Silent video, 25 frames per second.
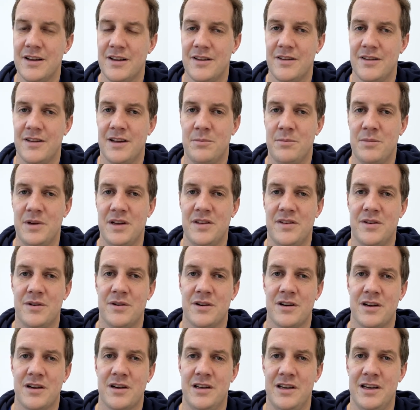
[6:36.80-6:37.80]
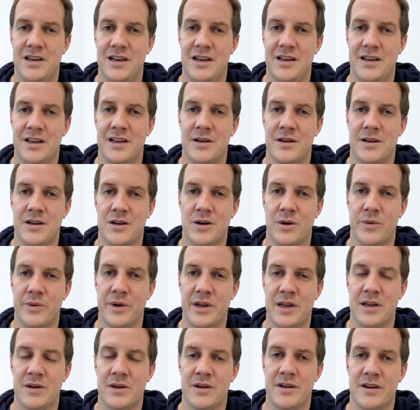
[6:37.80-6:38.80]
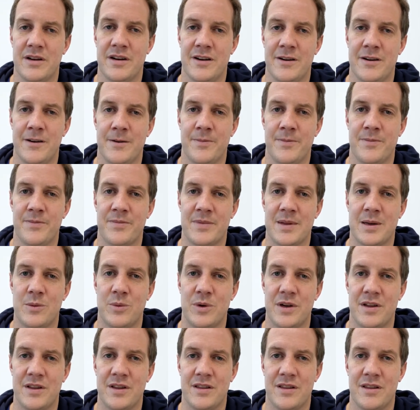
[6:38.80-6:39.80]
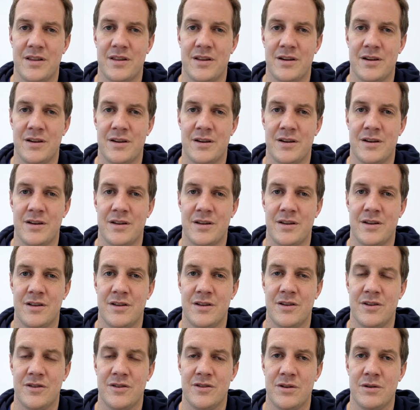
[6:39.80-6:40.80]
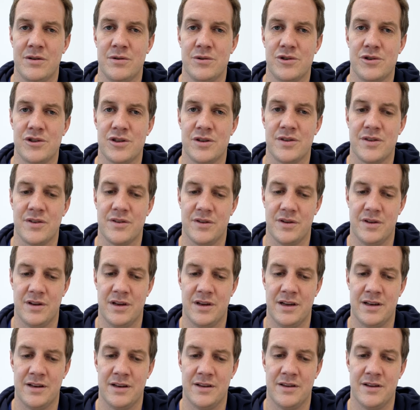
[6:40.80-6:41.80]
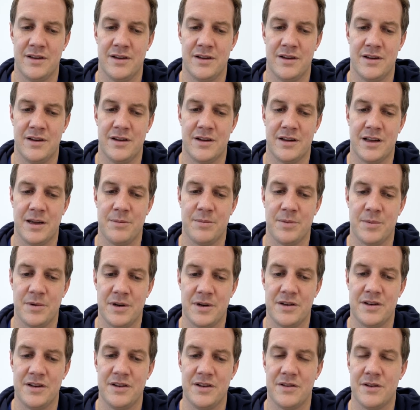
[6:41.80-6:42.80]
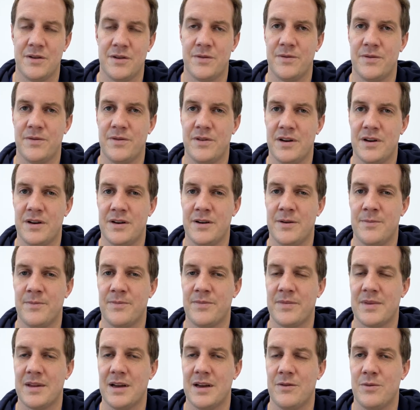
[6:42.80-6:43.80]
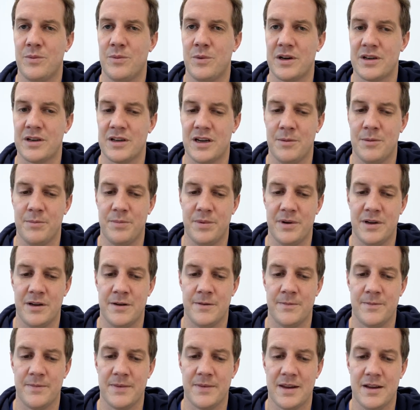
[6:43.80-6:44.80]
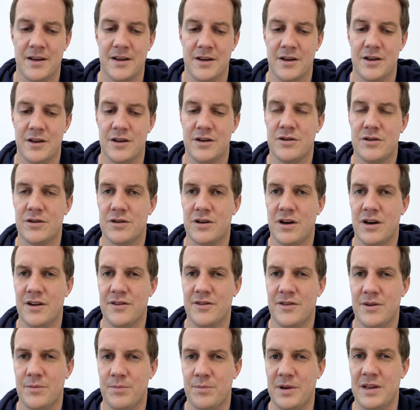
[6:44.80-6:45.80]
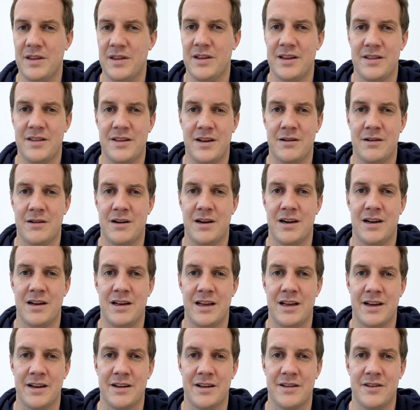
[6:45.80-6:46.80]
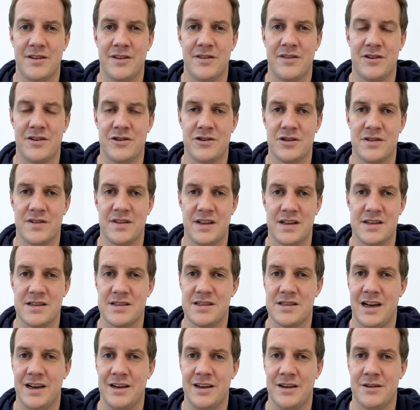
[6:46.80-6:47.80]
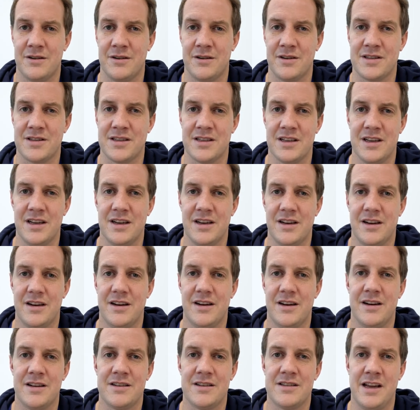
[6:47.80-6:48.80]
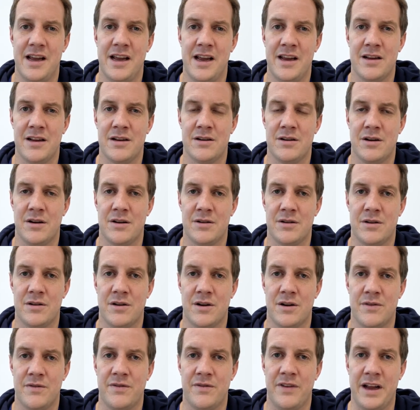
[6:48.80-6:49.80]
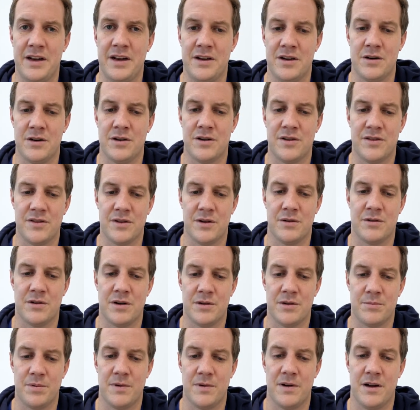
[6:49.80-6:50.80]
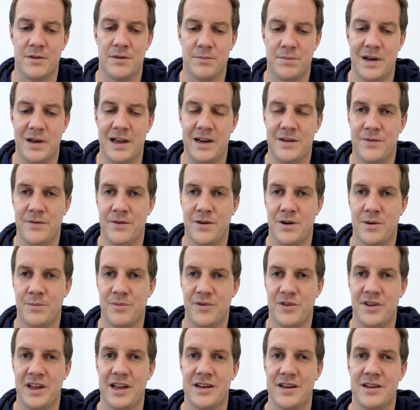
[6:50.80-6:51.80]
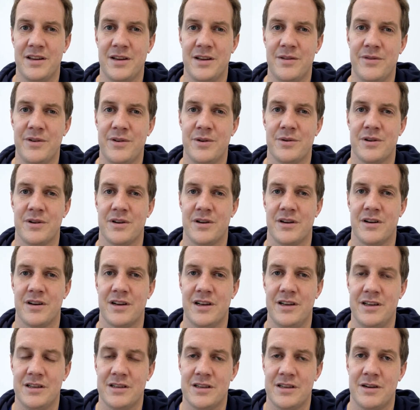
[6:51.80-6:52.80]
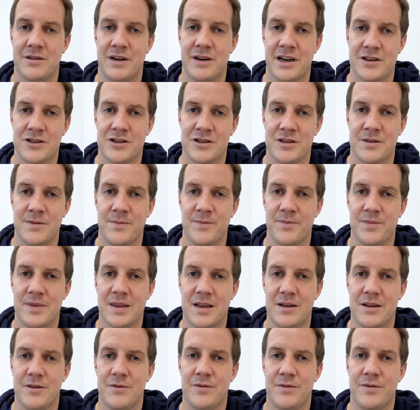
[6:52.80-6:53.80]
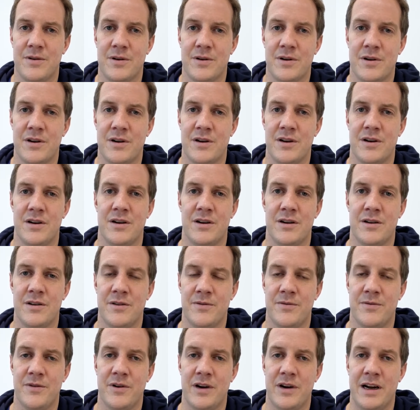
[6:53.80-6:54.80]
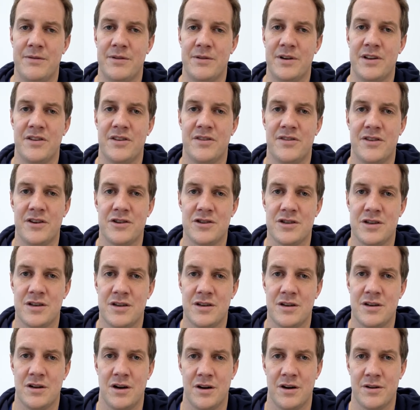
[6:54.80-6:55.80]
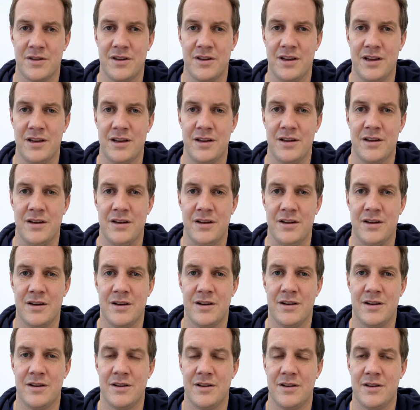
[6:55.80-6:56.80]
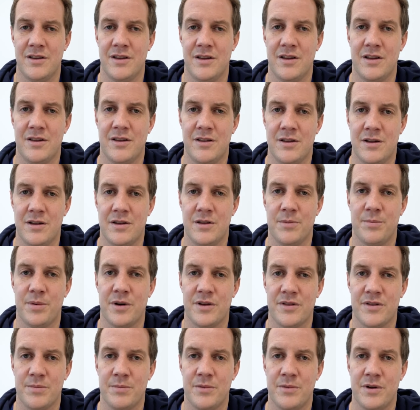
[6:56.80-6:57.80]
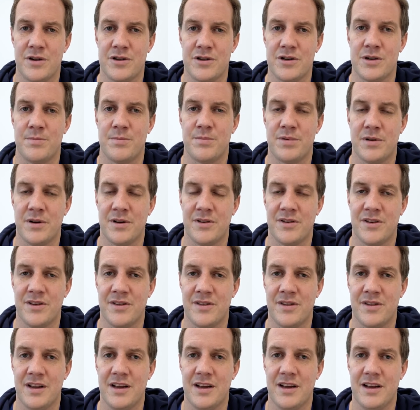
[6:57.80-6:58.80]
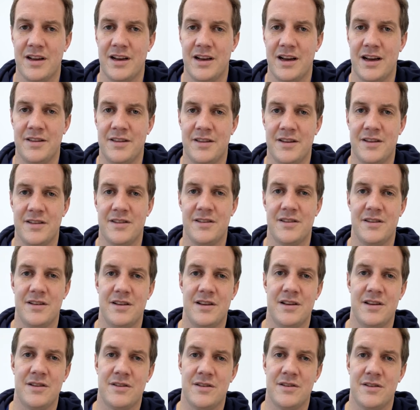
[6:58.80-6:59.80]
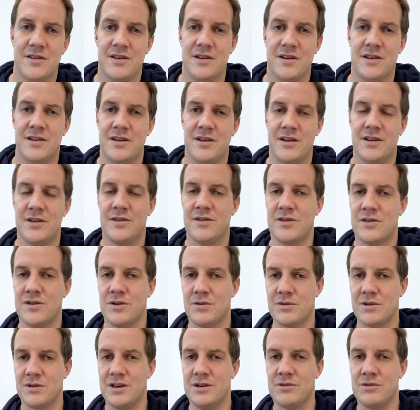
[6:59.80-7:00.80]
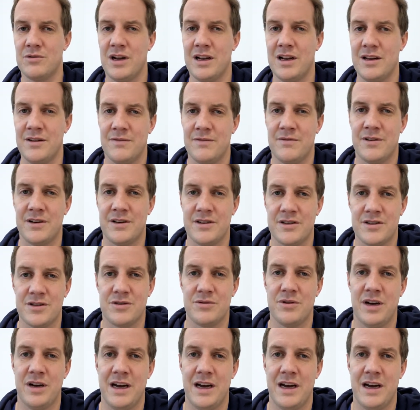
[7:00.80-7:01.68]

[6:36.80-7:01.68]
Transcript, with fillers: That means you are clearly going um, with uh, the, the, solutions and the capabilities of, um, of one company. It Could also be that there are like decisions and standards uh, taken on, on vendors or on, on platforms that give you a, a clear direction for uh, for every decision along the, uh, the, the post merger process. And this, it's, it's totally relevant to